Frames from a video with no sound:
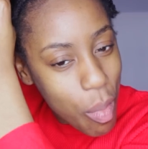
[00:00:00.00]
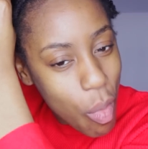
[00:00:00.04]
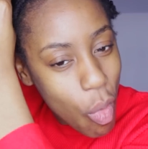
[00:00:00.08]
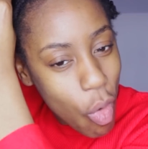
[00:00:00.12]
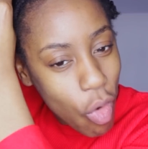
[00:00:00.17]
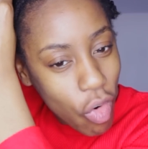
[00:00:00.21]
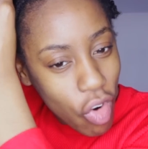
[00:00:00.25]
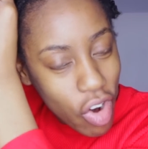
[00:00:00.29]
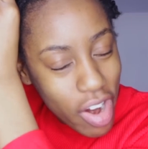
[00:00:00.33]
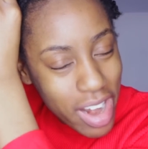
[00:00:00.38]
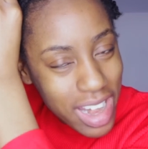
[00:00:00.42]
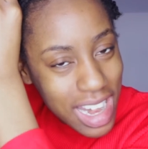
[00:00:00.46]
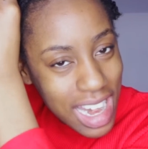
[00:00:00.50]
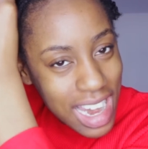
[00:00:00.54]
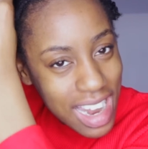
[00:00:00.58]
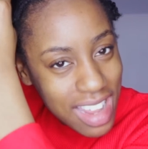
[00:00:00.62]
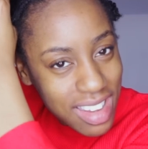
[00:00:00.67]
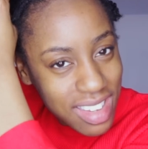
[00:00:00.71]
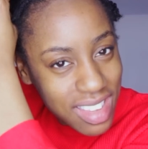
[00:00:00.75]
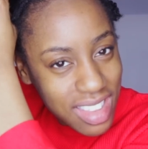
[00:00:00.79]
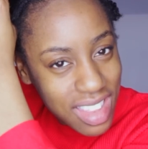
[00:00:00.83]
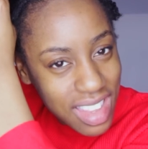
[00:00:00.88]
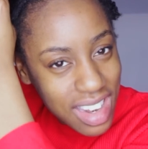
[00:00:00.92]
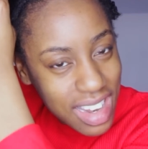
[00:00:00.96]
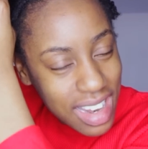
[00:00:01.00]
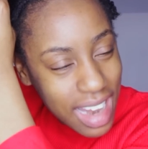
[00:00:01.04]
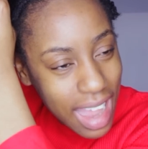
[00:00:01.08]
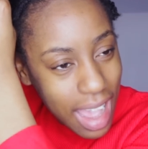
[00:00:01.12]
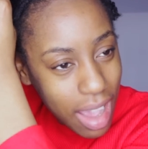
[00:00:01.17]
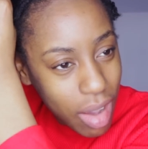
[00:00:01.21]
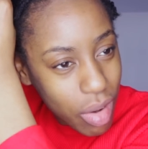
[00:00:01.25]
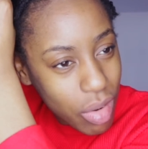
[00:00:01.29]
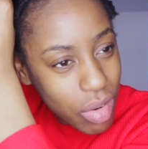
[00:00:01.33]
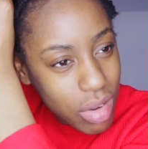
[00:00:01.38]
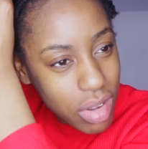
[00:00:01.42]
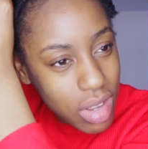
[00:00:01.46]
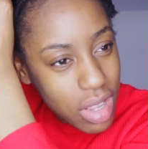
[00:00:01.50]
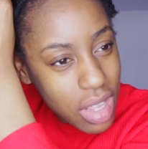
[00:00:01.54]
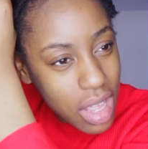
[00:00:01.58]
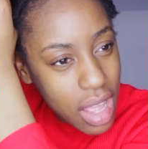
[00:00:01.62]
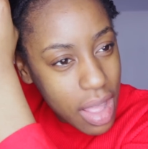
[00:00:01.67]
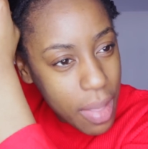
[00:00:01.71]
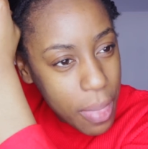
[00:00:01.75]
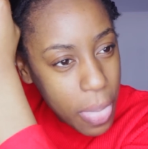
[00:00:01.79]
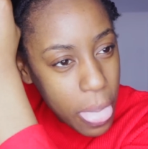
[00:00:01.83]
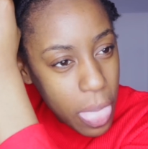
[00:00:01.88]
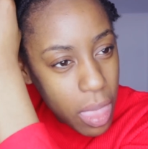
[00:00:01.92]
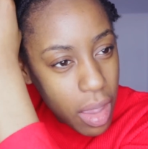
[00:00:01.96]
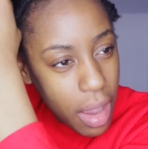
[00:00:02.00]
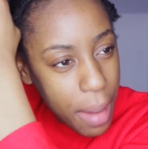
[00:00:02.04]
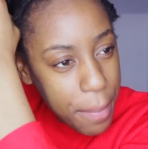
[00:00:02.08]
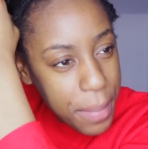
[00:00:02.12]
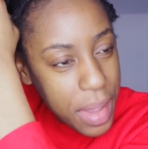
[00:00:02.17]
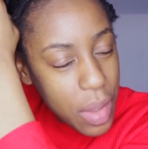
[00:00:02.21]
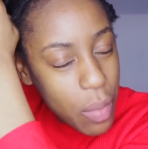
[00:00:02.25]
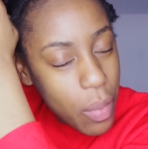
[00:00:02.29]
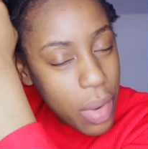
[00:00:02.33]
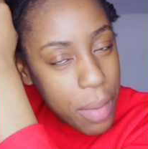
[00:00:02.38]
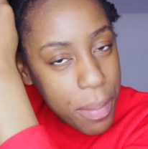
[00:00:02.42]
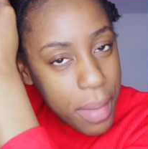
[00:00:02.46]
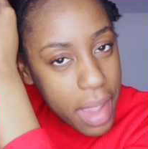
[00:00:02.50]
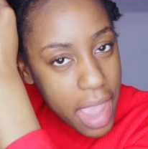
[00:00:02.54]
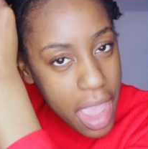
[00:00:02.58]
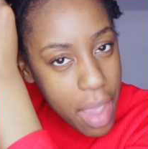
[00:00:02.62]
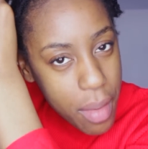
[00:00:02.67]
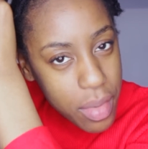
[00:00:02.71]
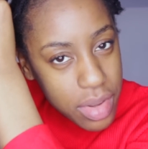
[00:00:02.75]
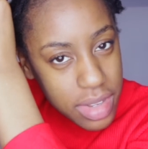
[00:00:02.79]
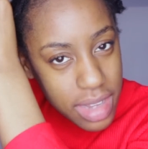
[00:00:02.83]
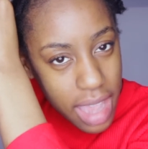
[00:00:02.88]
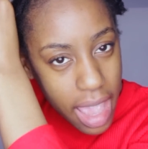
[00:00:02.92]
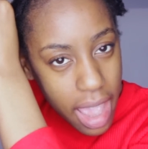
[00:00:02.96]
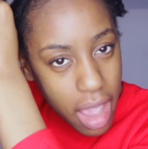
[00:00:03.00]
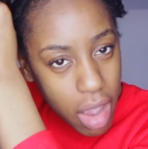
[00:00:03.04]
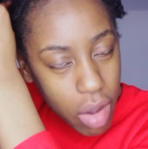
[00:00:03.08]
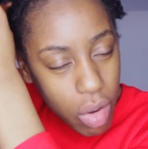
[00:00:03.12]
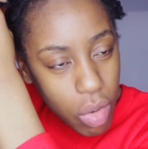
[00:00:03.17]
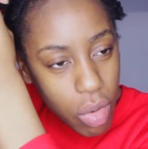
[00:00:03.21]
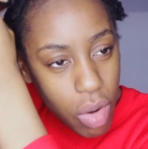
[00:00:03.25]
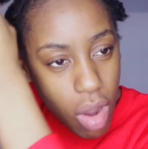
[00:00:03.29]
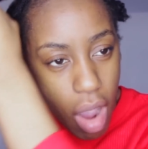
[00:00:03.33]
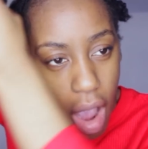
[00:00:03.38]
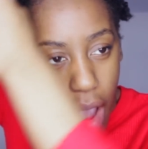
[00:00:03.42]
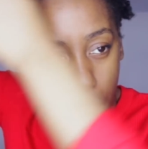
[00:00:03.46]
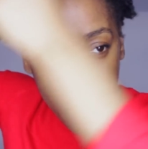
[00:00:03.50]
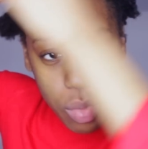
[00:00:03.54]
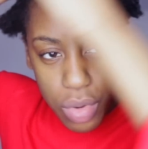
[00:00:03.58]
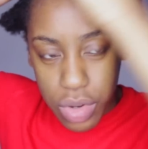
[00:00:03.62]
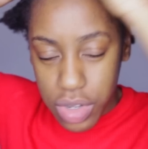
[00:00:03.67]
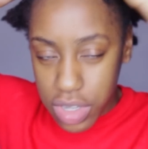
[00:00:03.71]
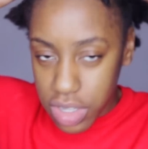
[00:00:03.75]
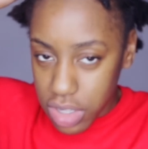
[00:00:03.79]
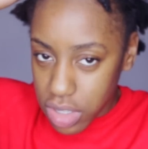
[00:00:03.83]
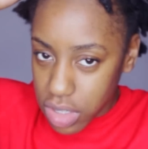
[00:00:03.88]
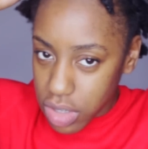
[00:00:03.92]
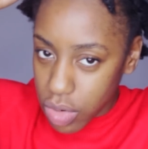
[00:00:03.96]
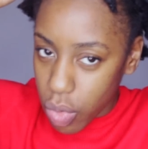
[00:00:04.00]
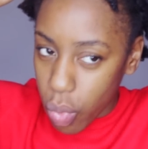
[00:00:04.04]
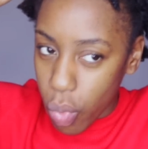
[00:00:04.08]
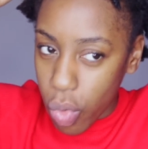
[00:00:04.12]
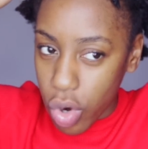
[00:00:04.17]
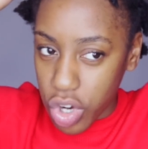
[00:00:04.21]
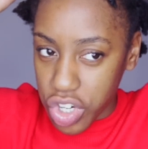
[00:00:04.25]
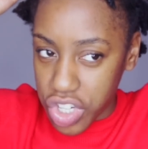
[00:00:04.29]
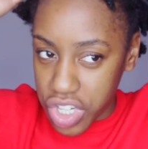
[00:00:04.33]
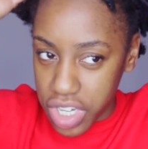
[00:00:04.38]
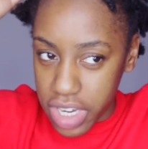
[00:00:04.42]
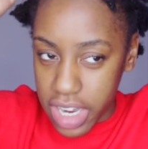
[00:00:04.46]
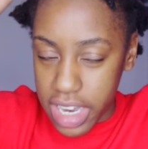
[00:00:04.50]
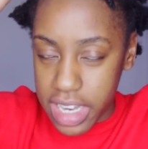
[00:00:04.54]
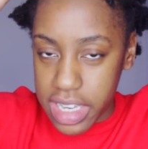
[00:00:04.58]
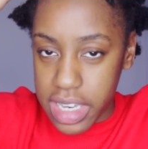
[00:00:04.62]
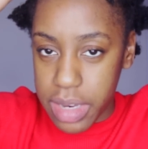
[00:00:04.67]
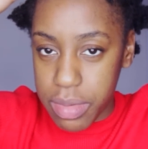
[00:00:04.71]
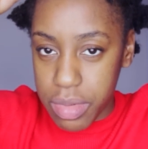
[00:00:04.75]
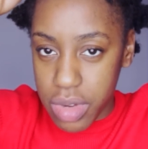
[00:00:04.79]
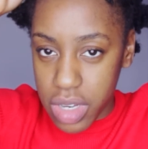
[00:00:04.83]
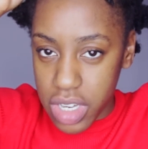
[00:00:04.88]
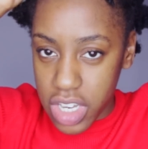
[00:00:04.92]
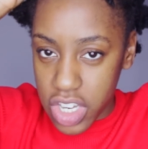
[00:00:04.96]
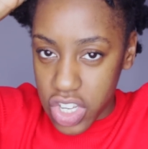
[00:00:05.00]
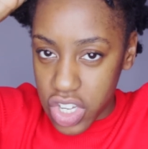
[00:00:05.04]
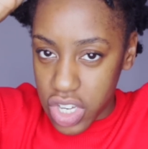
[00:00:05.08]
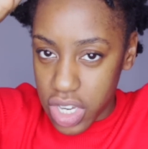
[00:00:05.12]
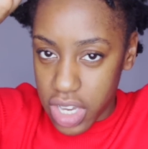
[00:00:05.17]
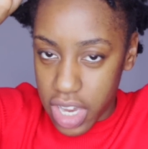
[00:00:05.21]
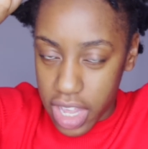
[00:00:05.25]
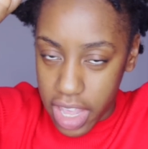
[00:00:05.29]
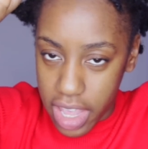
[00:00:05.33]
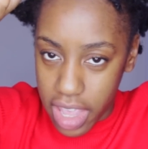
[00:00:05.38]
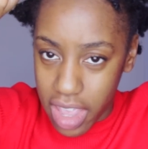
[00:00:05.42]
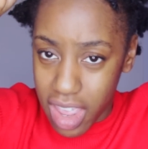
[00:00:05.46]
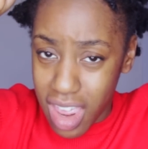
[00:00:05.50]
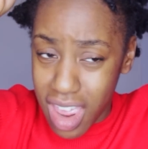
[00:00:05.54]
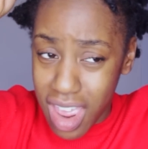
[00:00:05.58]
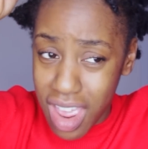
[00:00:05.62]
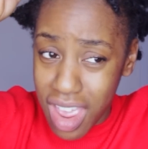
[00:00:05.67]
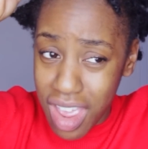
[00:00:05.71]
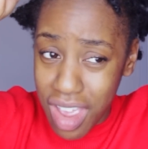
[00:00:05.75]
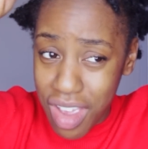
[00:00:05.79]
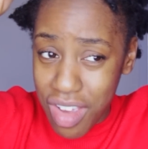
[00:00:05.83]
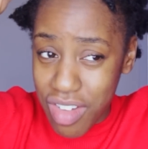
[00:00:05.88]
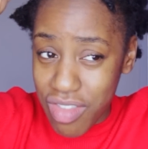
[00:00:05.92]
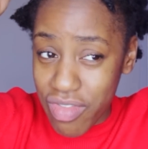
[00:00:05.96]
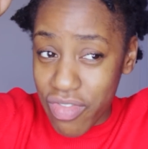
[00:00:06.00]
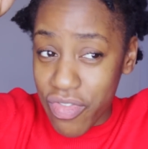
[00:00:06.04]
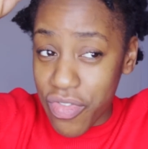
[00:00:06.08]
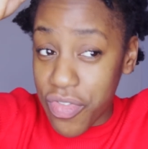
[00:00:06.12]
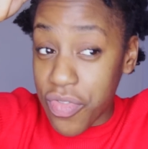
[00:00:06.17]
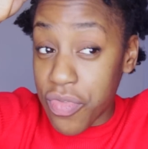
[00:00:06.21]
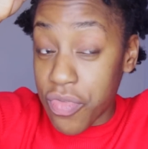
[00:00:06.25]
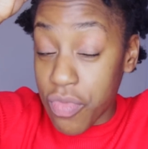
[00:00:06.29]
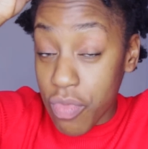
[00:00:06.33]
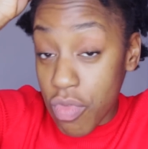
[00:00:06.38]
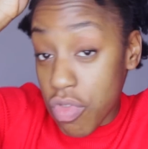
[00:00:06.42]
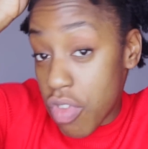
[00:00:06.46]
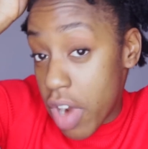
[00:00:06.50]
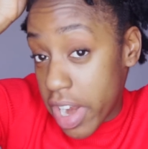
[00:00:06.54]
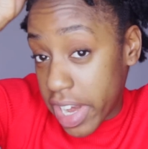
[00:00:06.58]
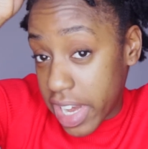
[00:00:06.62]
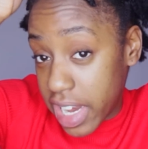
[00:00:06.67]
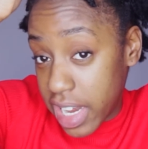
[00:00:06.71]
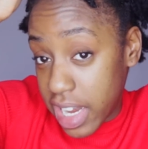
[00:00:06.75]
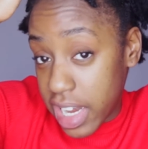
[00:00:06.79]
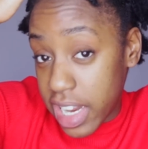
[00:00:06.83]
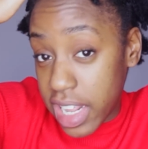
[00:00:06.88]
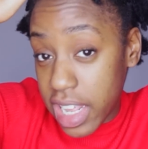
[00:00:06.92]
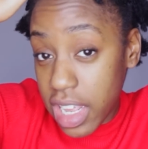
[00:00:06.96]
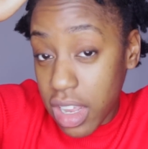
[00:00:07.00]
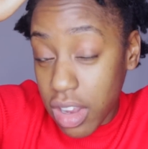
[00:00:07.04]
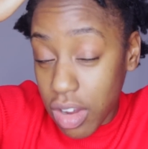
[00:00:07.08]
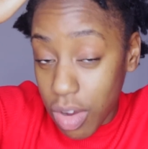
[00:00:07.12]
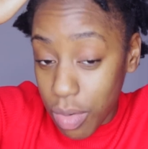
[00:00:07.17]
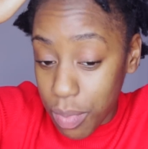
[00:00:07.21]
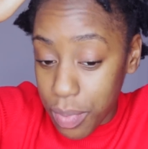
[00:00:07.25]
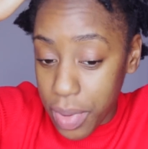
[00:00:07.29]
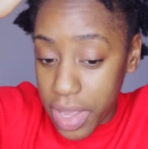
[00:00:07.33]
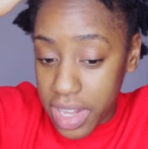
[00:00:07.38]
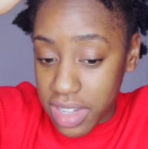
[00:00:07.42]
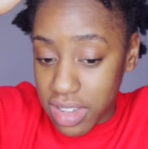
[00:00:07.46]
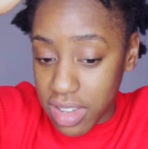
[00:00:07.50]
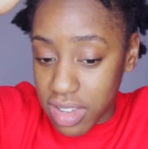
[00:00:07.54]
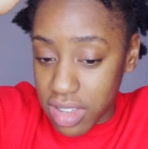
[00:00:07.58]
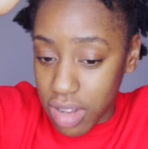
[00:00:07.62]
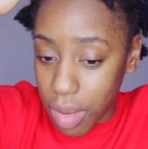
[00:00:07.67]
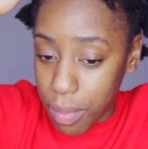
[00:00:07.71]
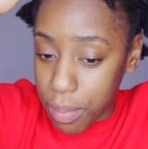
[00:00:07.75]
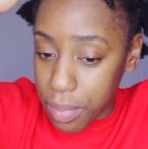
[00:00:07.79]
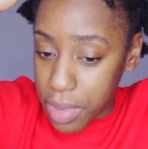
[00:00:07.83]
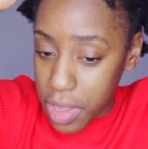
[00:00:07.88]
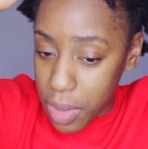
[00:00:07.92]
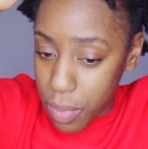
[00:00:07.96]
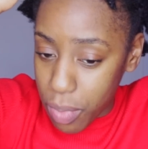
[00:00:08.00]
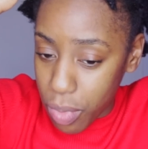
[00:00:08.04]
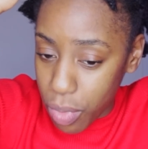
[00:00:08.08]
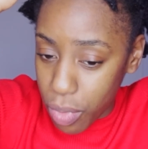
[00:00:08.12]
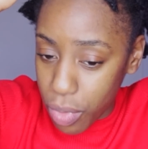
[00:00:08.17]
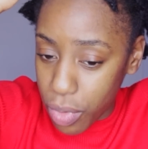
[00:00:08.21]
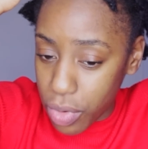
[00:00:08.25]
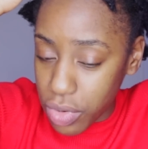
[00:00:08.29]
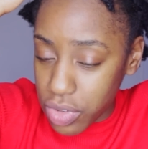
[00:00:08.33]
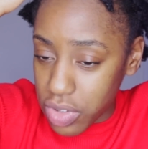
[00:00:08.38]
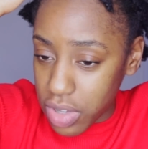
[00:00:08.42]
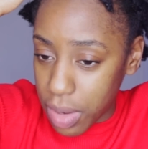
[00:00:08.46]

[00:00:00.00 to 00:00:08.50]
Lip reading: more, any less than now. I mean, when my hair was out, I would wash it, deep condition it regularly compared to some people.